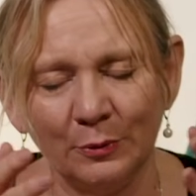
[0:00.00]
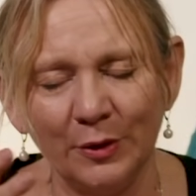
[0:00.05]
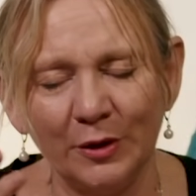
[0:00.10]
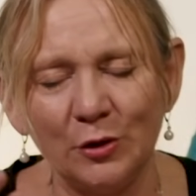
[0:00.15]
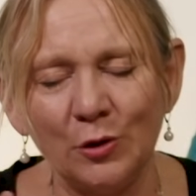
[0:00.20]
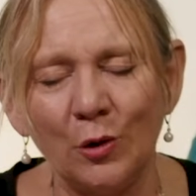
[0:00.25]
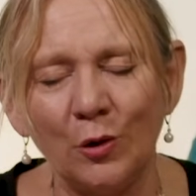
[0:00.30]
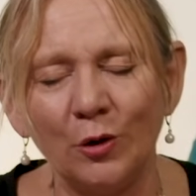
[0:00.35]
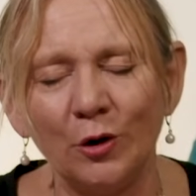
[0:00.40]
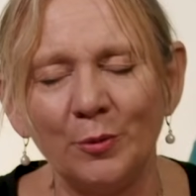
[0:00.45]
We
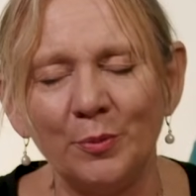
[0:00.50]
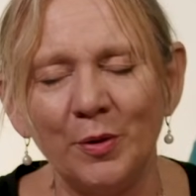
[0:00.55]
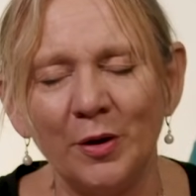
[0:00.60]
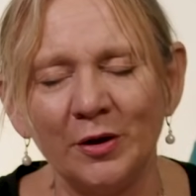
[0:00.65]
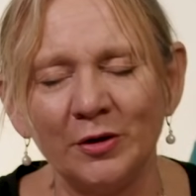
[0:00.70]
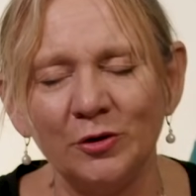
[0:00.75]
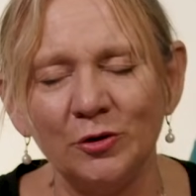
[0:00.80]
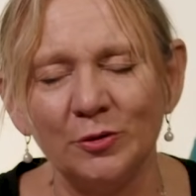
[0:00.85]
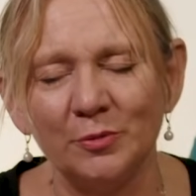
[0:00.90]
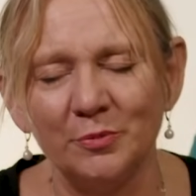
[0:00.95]
call
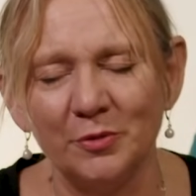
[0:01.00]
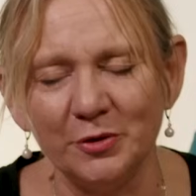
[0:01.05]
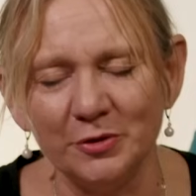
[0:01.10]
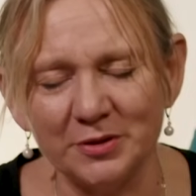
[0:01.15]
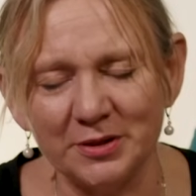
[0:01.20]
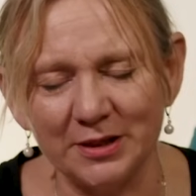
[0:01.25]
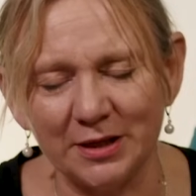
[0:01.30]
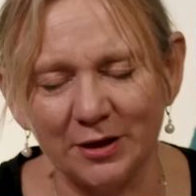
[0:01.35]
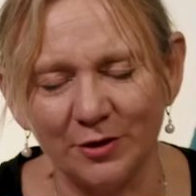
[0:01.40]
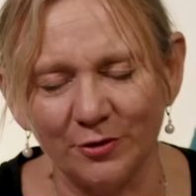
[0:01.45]
upon Your
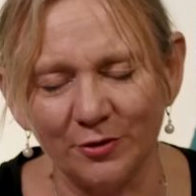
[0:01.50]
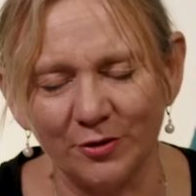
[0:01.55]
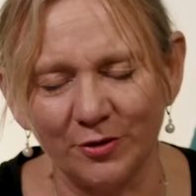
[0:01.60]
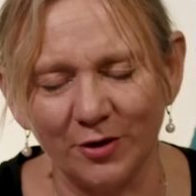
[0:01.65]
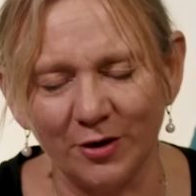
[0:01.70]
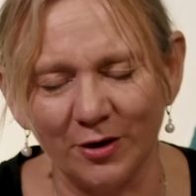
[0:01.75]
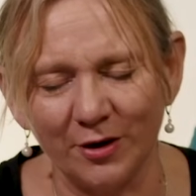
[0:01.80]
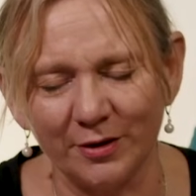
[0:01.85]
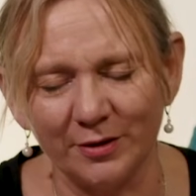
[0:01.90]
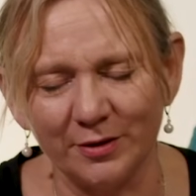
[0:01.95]
mercy, O
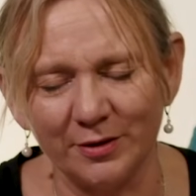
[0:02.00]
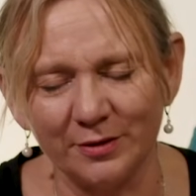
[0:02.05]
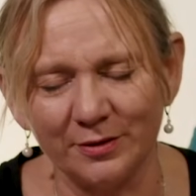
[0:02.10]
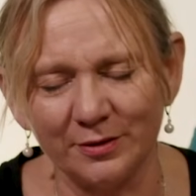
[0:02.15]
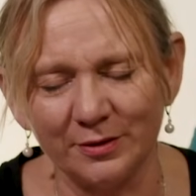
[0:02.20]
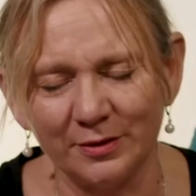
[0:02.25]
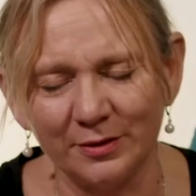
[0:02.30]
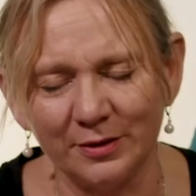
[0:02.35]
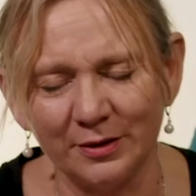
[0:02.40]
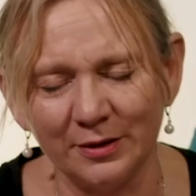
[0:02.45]
God,
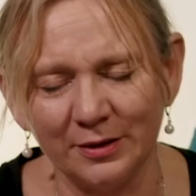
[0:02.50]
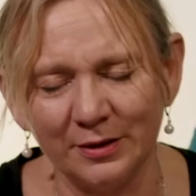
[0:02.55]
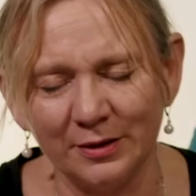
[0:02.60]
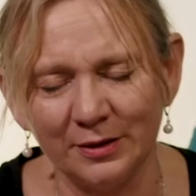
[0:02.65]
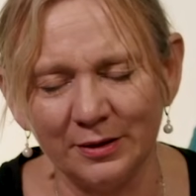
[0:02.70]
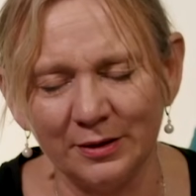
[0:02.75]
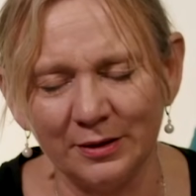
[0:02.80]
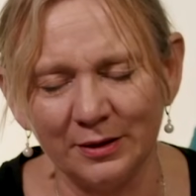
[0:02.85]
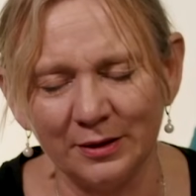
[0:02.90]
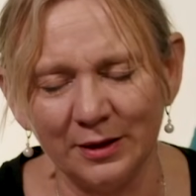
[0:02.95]

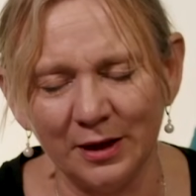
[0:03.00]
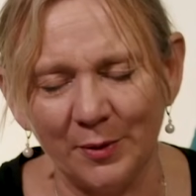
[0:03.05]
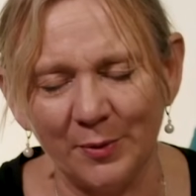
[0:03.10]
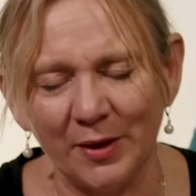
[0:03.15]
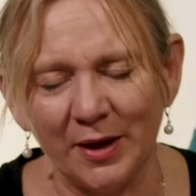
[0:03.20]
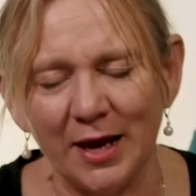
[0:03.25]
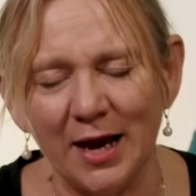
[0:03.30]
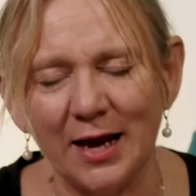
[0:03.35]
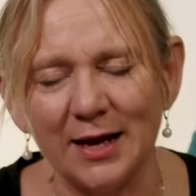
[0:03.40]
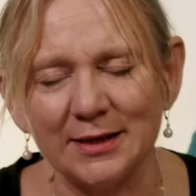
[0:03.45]
and
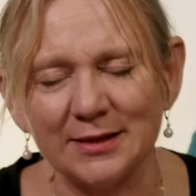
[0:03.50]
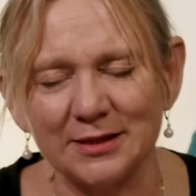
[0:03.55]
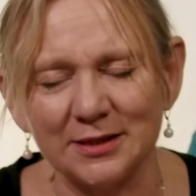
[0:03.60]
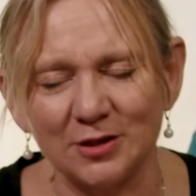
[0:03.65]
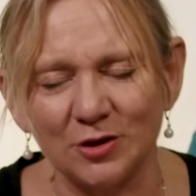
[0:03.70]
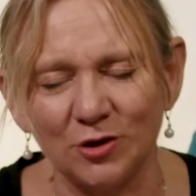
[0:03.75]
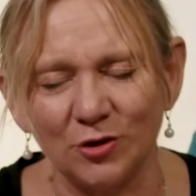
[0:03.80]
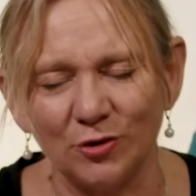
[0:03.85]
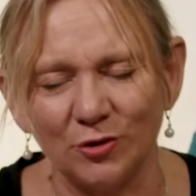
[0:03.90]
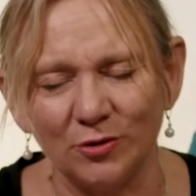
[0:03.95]
we
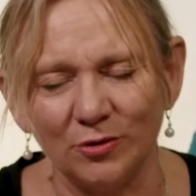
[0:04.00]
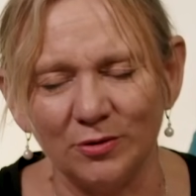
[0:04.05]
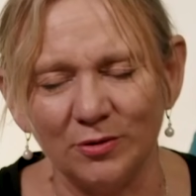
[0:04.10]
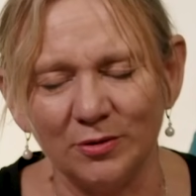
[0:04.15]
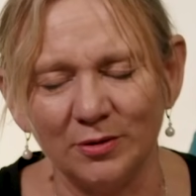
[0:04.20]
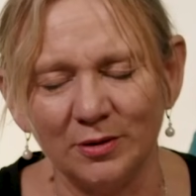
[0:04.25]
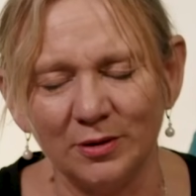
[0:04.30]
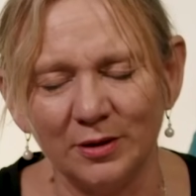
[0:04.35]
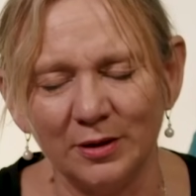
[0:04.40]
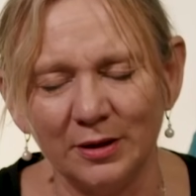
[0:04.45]
ask You
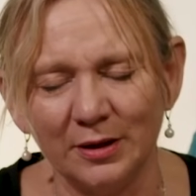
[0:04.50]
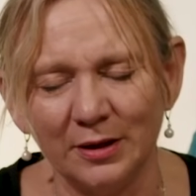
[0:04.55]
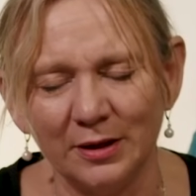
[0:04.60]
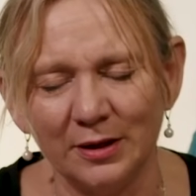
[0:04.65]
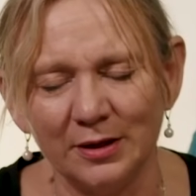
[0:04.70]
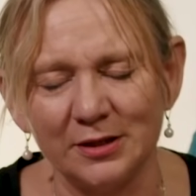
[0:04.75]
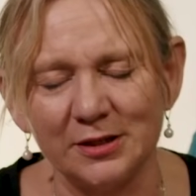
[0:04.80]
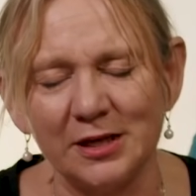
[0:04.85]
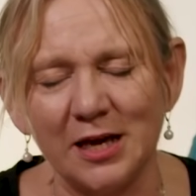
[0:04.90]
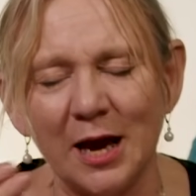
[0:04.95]

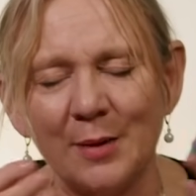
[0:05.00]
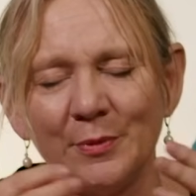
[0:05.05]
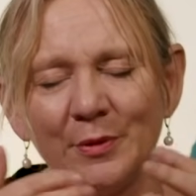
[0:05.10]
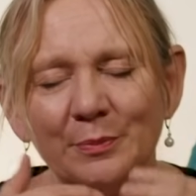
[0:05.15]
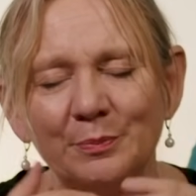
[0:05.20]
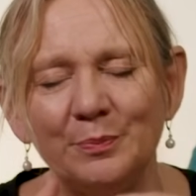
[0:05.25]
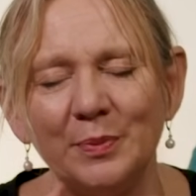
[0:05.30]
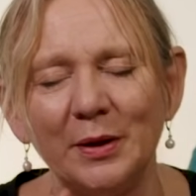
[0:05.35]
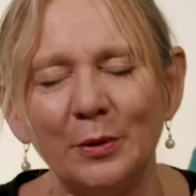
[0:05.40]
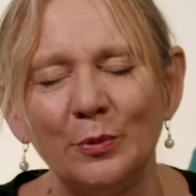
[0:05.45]
to come
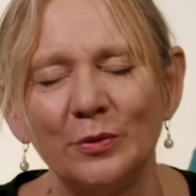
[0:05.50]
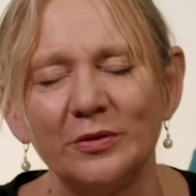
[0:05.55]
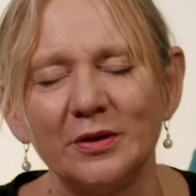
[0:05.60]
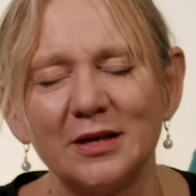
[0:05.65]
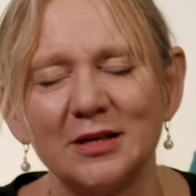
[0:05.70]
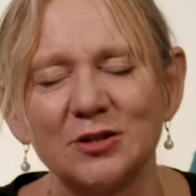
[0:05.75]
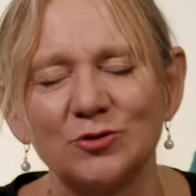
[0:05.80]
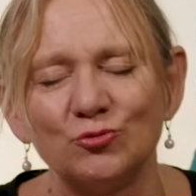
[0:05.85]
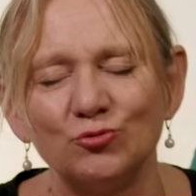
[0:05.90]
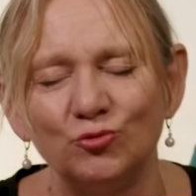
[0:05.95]
and be with
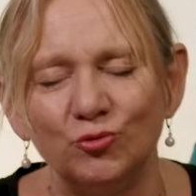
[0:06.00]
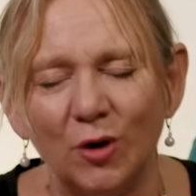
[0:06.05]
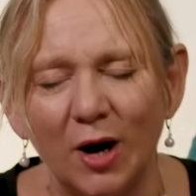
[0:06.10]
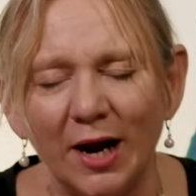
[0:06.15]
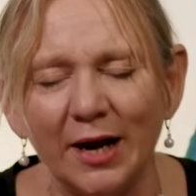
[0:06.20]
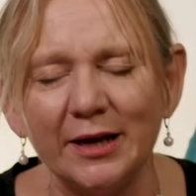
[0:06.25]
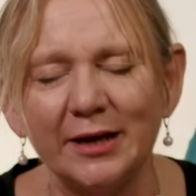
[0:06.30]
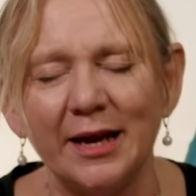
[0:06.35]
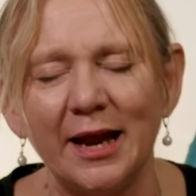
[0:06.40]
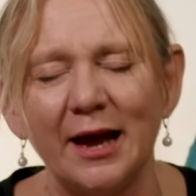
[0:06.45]
us
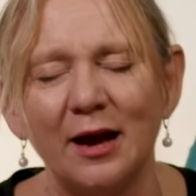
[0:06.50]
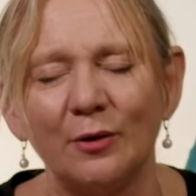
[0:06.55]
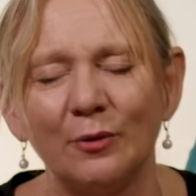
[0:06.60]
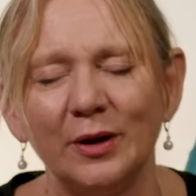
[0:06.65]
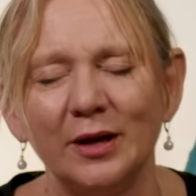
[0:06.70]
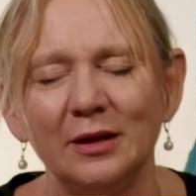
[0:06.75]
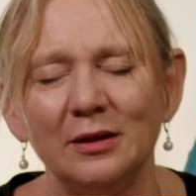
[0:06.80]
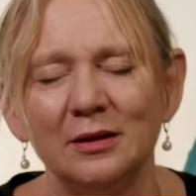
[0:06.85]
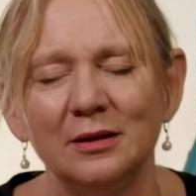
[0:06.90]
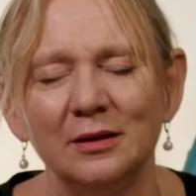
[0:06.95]
right now
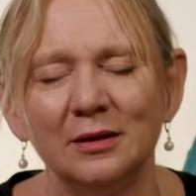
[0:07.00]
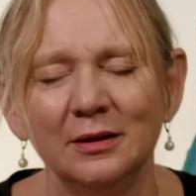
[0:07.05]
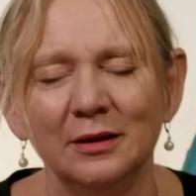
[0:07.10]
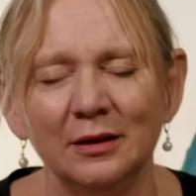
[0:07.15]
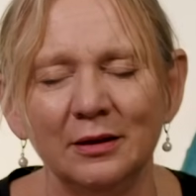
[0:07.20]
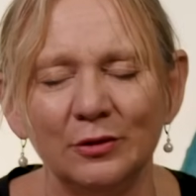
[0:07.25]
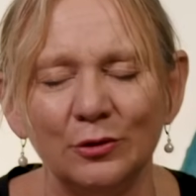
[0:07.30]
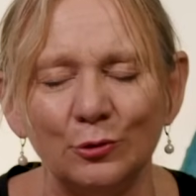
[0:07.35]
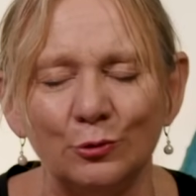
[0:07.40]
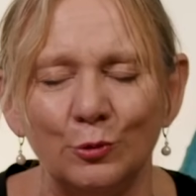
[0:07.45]
in
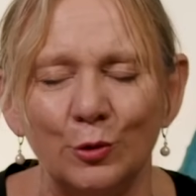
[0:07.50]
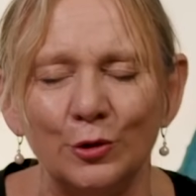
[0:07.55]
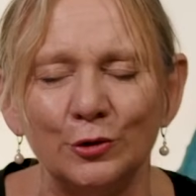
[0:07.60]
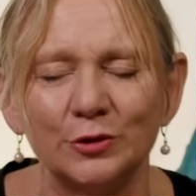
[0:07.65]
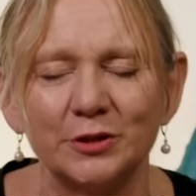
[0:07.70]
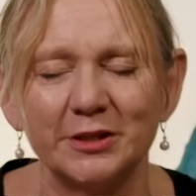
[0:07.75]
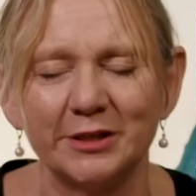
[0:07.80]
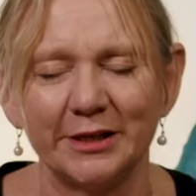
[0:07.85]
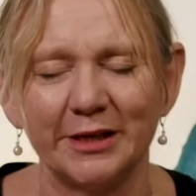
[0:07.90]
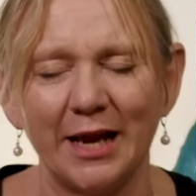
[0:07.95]
the
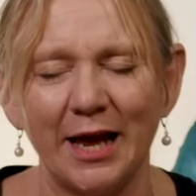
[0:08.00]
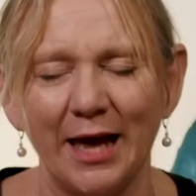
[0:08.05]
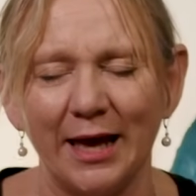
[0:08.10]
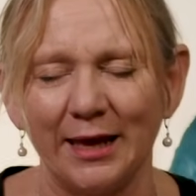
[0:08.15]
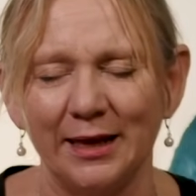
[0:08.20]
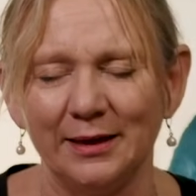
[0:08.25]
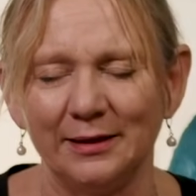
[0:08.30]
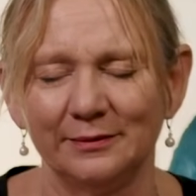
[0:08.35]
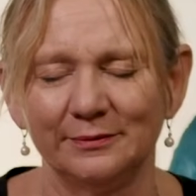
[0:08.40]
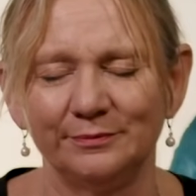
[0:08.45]
world
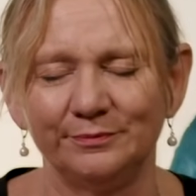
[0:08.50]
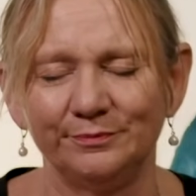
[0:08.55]
today.